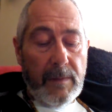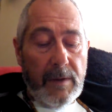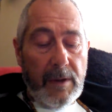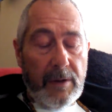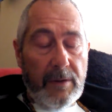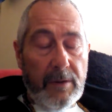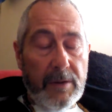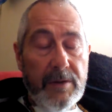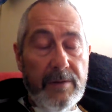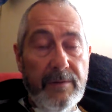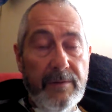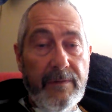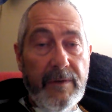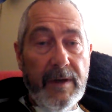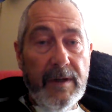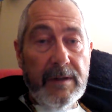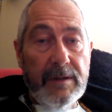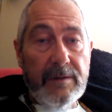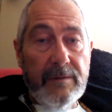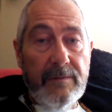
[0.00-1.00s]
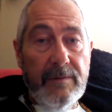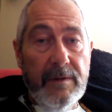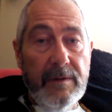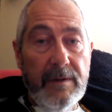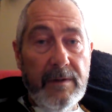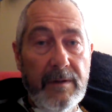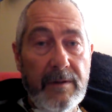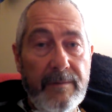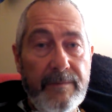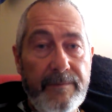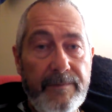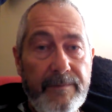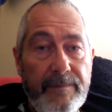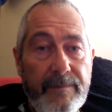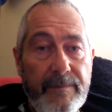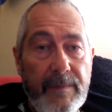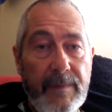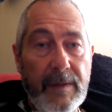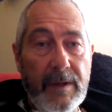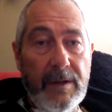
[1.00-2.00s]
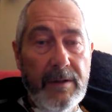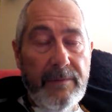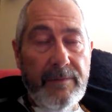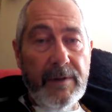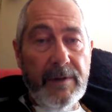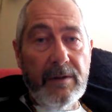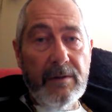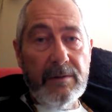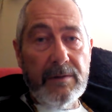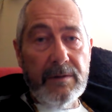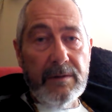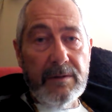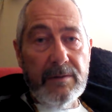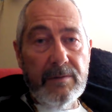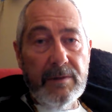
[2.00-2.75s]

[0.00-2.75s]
across the face of the difficulties